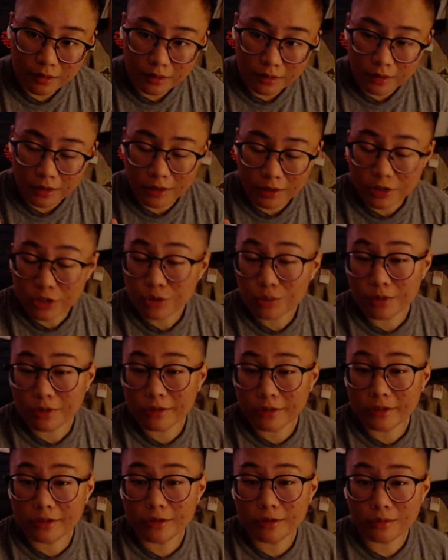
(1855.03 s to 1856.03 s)

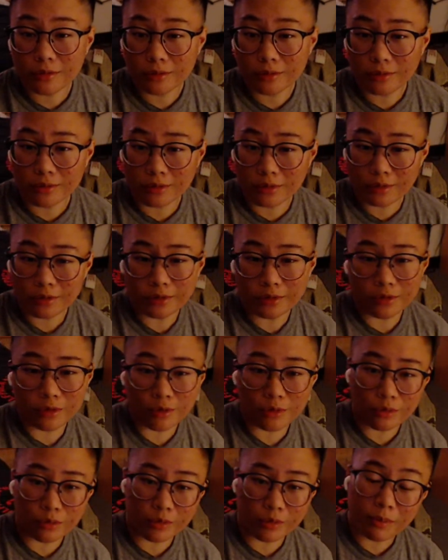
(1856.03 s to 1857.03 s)
to, you
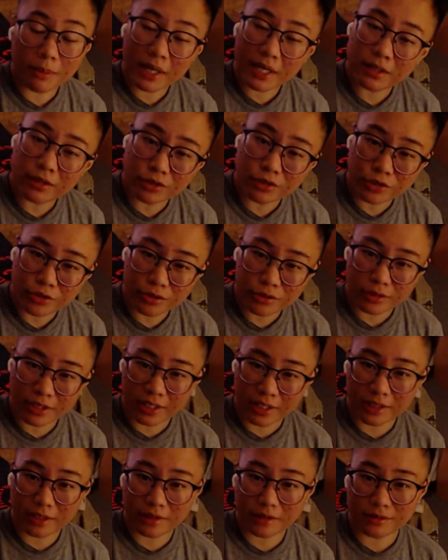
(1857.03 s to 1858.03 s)
know, remind you
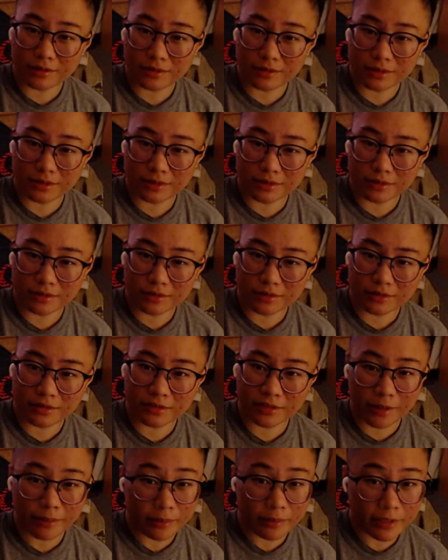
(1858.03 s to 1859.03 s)
that
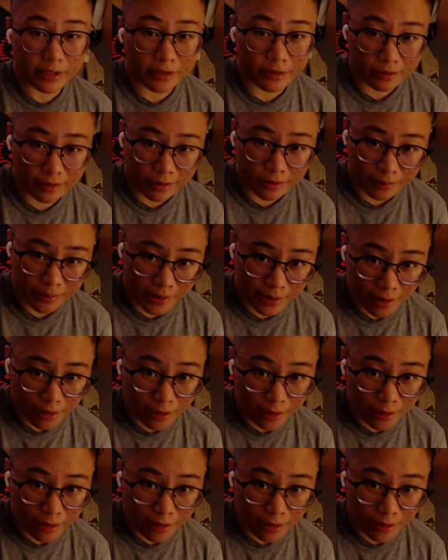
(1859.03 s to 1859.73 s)
I'm here. I may not